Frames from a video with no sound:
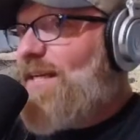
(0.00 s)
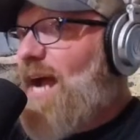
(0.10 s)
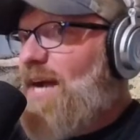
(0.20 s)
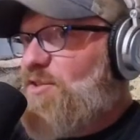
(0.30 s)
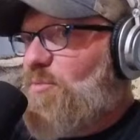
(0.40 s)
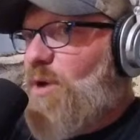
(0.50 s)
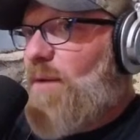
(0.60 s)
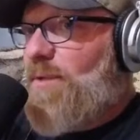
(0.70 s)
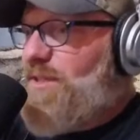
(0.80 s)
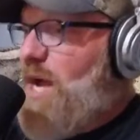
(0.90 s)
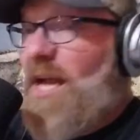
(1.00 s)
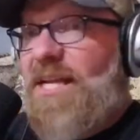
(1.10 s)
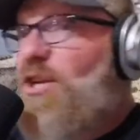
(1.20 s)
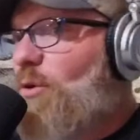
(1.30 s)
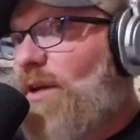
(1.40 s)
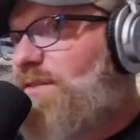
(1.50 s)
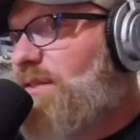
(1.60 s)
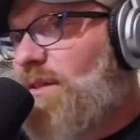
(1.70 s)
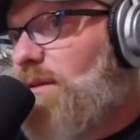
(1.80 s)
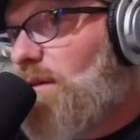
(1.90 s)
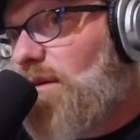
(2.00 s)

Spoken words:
guys are probably not interested,